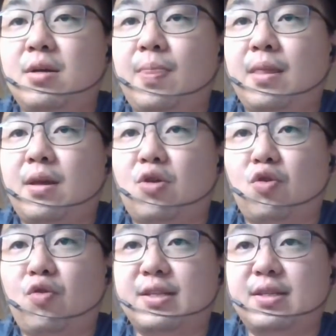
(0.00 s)
Go
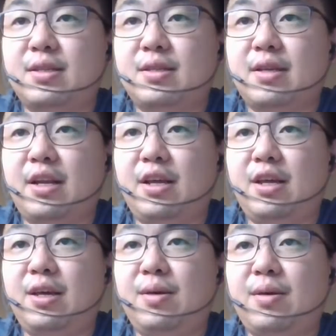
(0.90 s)
Vincent,
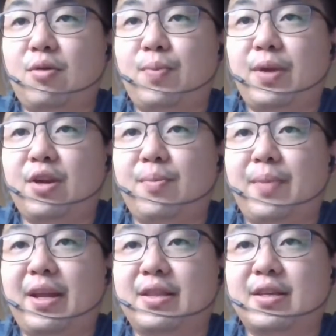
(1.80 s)
any opinion on
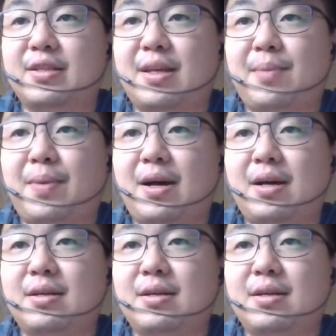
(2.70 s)
Bennington's tapak?